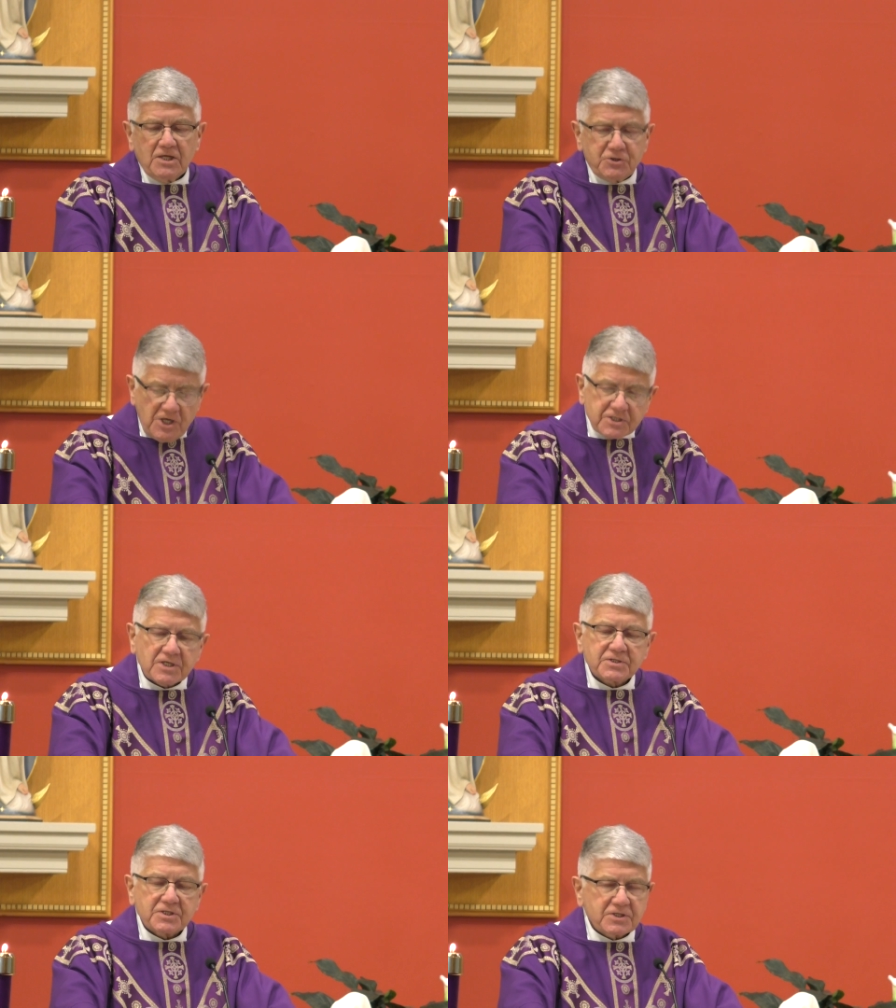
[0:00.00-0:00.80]

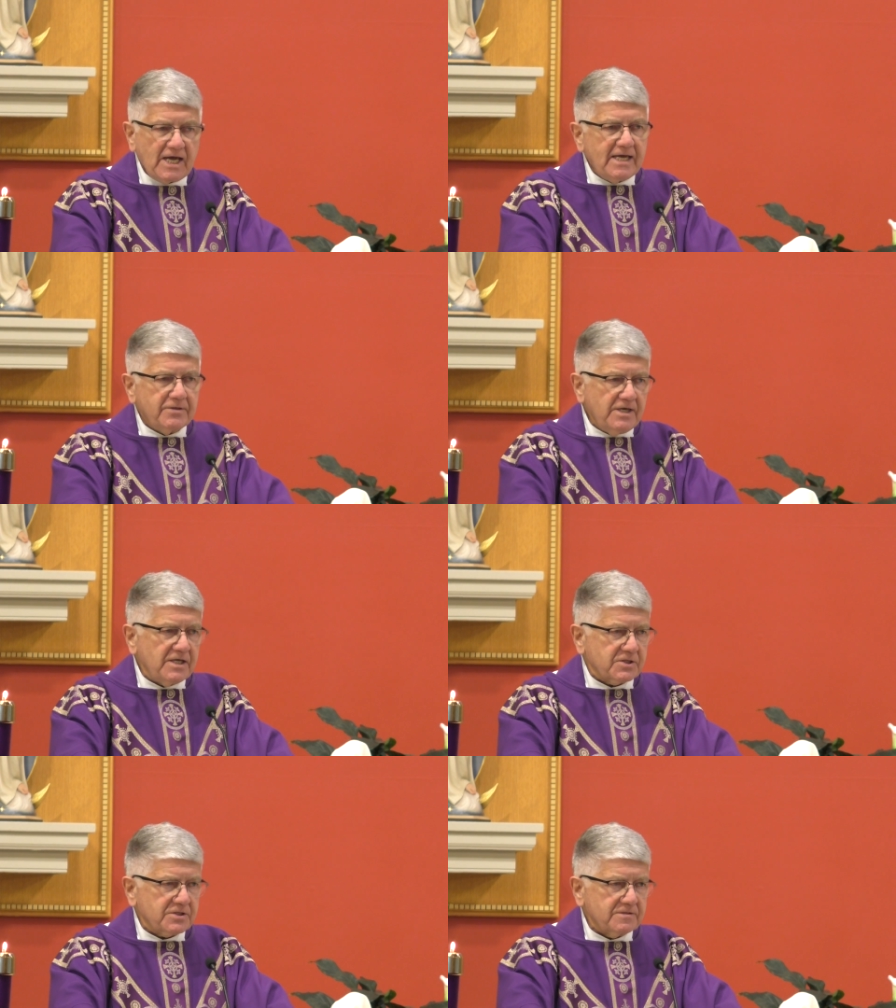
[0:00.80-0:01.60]
Jesus is saying
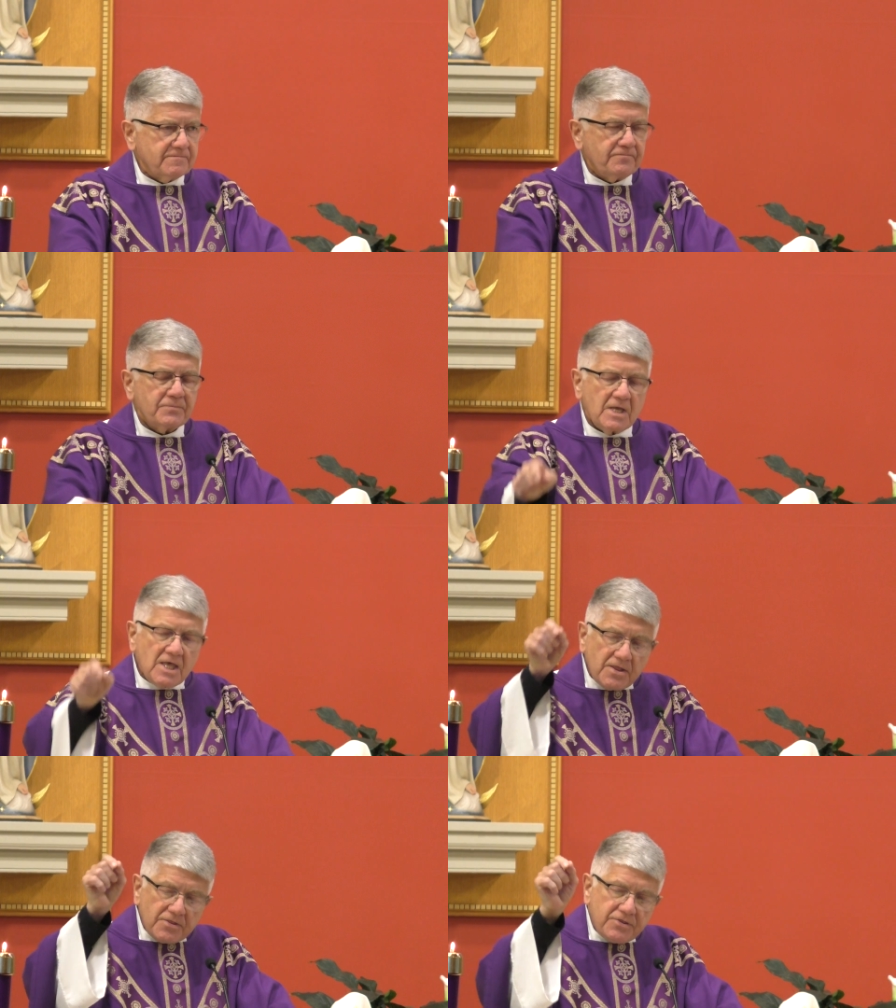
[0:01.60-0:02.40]
this
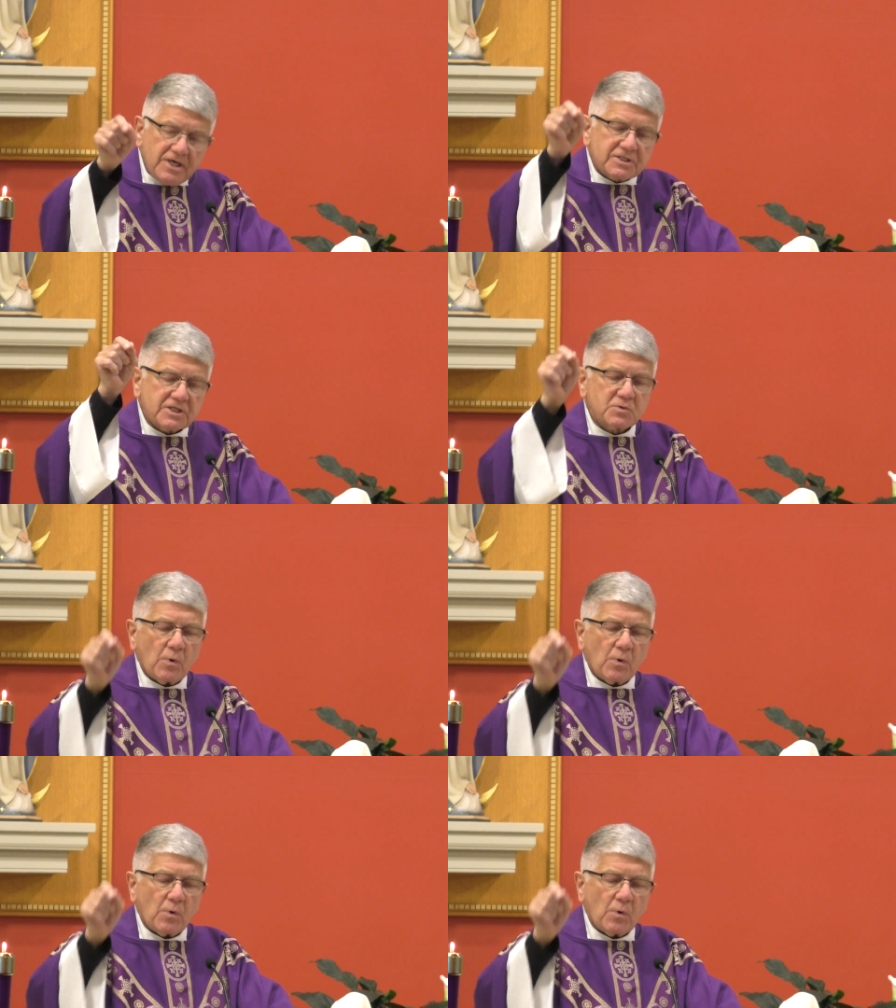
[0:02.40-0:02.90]
This is